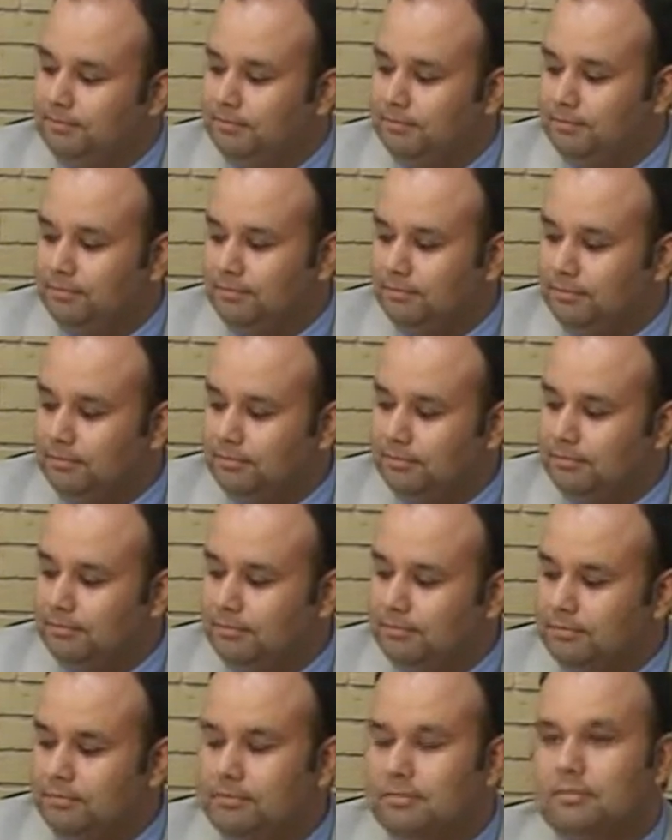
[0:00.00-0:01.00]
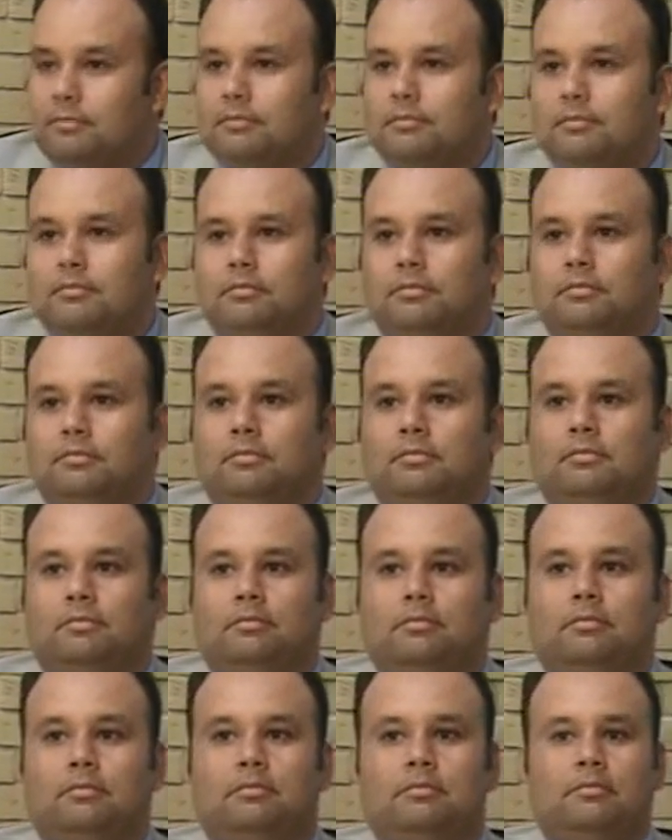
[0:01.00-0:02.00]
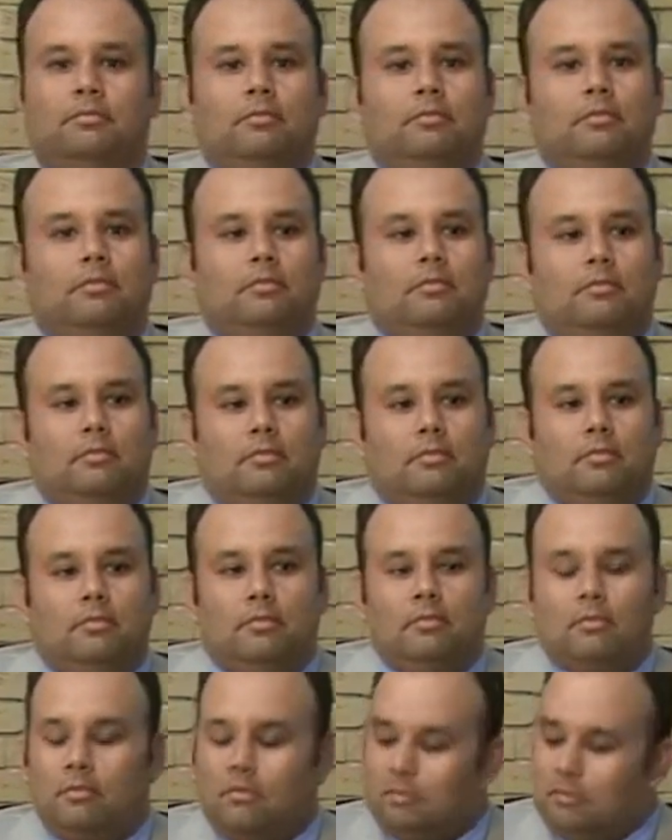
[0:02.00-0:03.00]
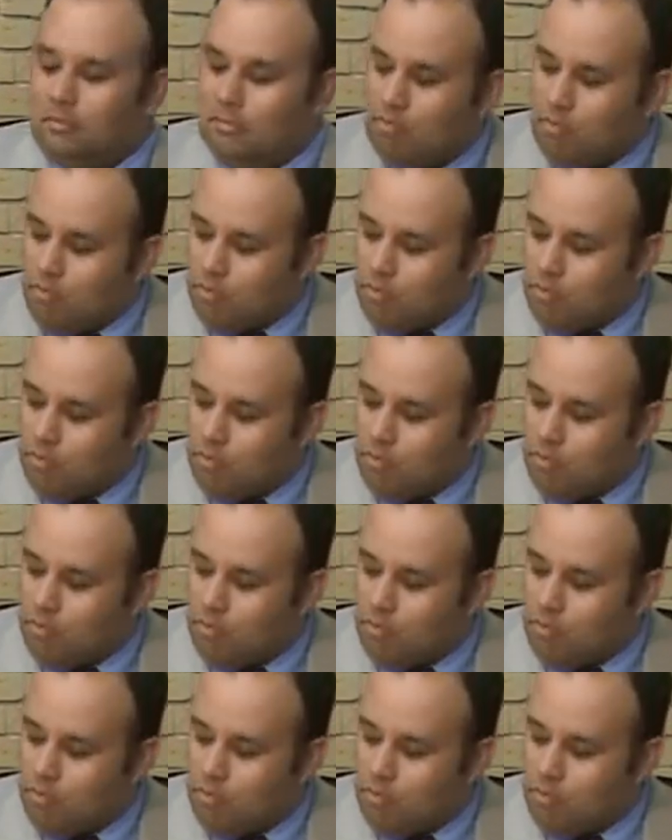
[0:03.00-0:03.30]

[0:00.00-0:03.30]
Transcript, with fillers: What you say to the prosecutor might be used against you later.